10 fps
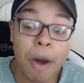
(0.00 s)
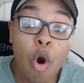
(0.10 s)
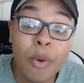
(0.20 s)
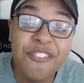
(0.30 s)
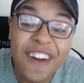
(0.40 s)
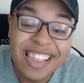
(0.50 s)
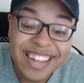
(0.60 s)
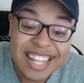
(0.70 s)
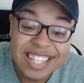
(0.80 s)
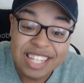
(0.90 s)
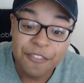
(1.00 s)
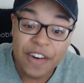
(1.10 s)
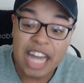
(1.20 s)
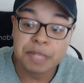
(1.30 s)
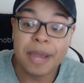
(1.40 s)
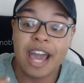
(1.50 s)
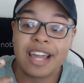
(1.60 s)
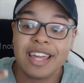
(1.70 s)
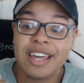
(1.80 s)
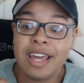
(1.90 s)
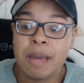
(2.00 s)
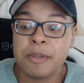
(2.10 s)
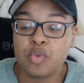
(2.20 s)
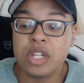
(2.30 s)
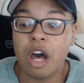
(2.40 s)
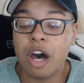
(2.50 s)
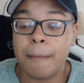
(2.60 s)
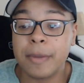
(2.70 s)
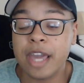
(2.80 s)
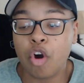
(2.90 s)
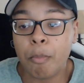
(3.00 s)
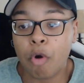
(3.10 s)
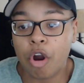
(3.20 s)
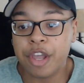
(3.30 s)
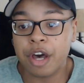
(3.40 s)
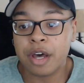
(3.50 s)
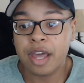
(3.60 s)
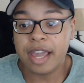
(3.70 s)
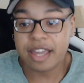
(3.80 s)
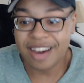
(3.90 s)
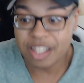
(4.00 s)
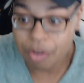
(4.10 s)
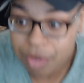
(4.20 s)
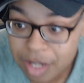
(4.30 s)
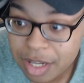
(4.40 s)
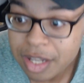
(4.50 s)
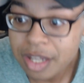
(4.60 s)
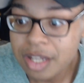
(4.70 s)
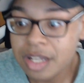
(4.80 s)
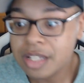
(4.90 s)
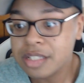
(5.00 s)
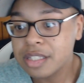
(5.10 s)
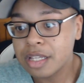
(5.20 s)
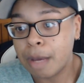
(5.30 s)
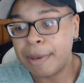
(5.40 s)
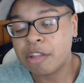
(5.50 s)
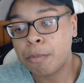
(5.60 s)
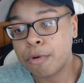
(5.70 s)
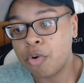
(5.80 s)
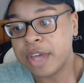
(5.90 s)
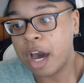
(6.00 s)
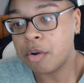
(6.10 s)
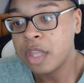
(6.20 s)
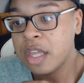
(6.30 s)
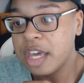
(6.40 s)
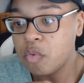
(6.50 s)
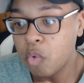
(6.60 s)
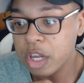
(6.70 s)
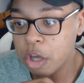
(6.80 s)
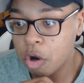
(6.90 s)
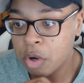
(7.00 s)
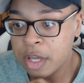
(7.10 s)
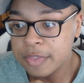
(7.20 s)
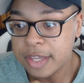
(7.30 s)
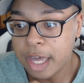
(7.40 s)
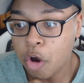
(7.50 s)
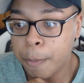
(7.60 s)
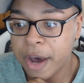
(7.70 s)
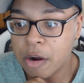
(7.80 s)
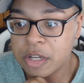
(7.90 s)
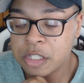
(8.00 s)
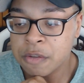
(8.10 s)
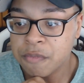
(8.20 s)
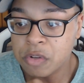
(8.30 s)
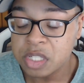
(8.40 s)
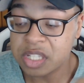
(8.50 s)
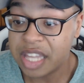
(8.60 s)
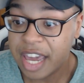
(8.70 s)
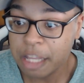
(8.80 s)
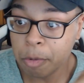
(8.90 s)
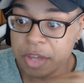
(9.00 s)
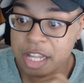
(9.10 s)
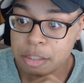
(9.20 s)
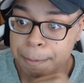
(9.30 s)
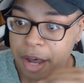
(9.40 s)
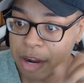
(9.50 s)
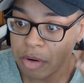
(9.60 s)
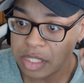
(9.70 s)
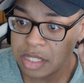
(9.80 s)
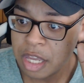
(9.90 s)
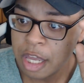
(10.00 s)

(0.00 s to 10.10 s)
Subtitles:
Oh, we finally get to see the flashback between Gecko Moria and Kaido. A battle broke out in Ringo, the Gecko Pirates versus the Animal Kingdom Pirates.